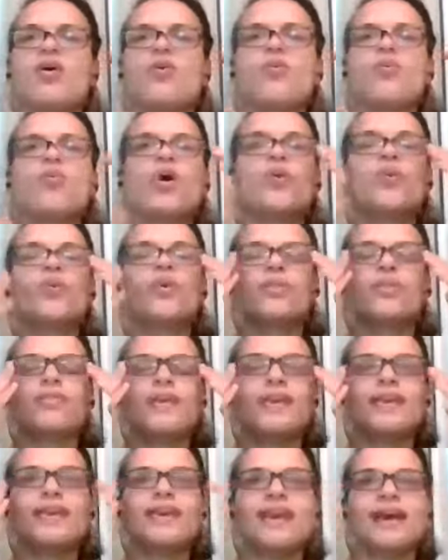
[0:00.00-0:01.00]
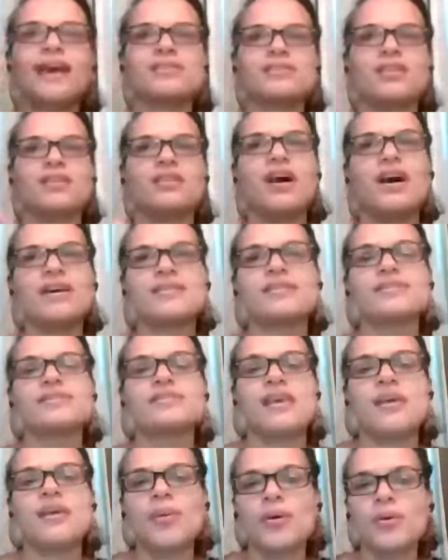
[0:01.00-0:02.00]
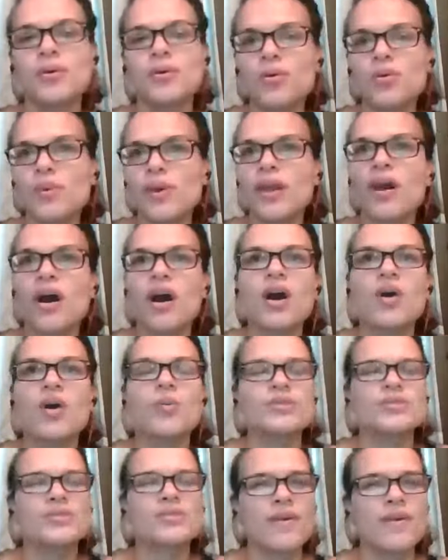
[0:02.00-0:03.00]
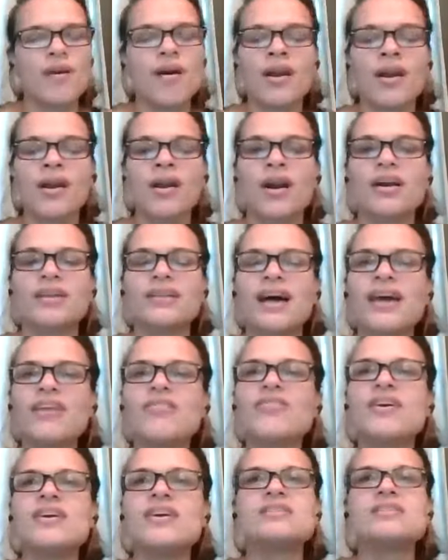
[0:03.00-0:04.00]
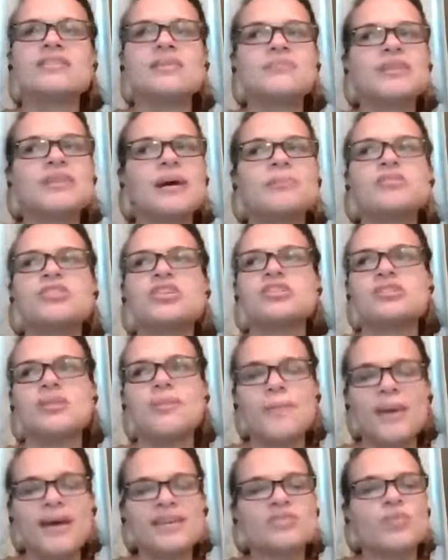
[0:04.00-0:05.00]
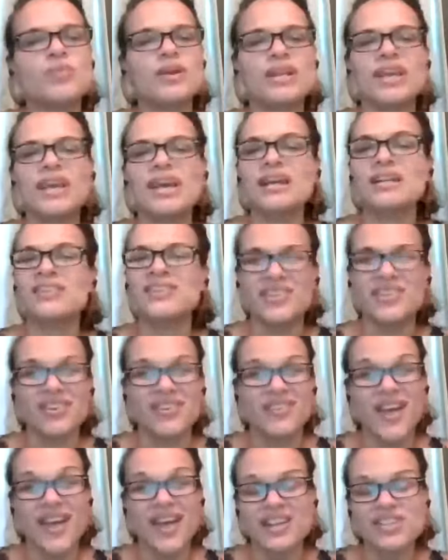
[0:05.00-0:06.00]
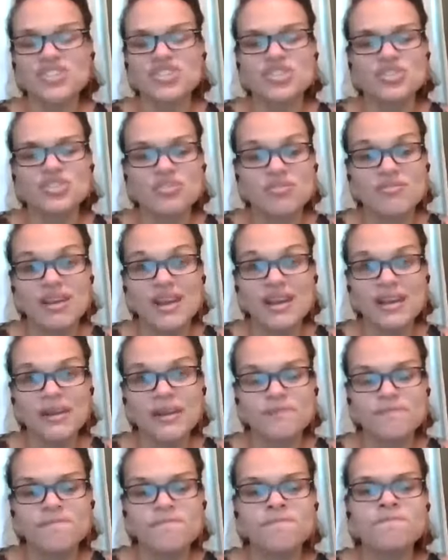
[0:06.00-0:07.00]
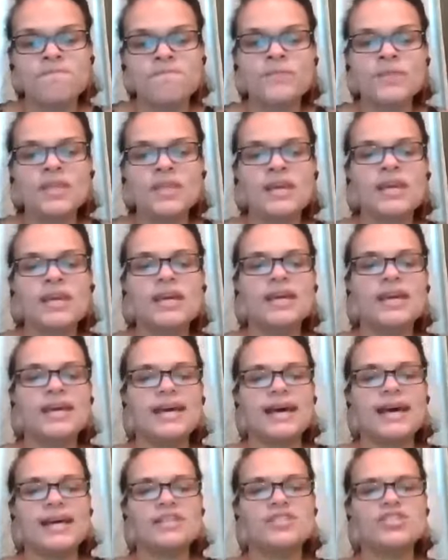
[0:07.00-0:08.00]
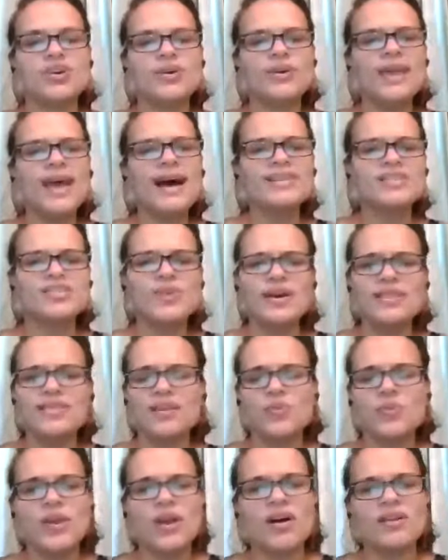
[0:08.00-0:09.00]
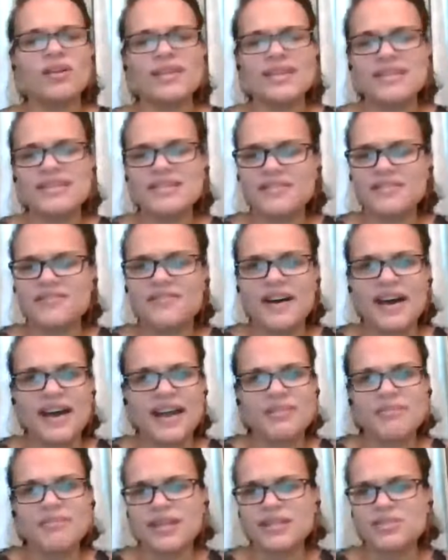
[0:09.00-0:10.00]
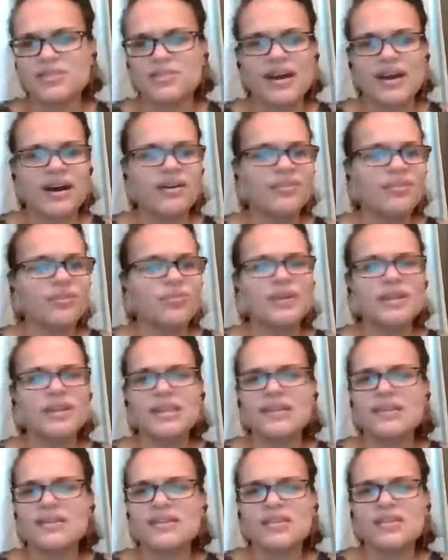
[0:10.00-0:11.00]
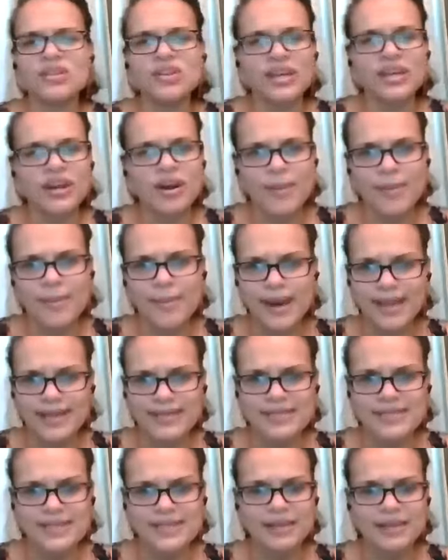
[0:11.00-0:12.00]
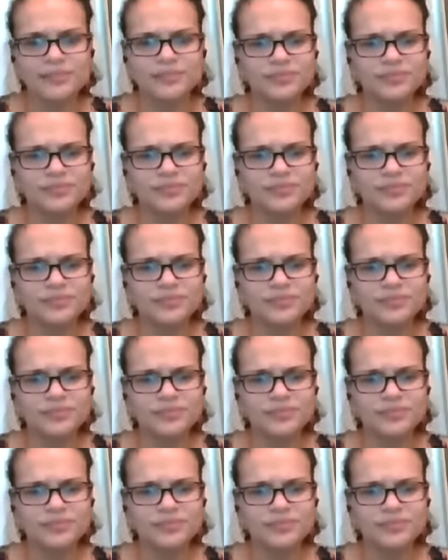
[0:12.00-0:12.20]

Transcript: what we're thinking has a lot to say about who we are, what's going on in our life. And sometimes the best way to get clear on that is just to write it and so yeah so i think we all need to define mental health we need to look at our mindset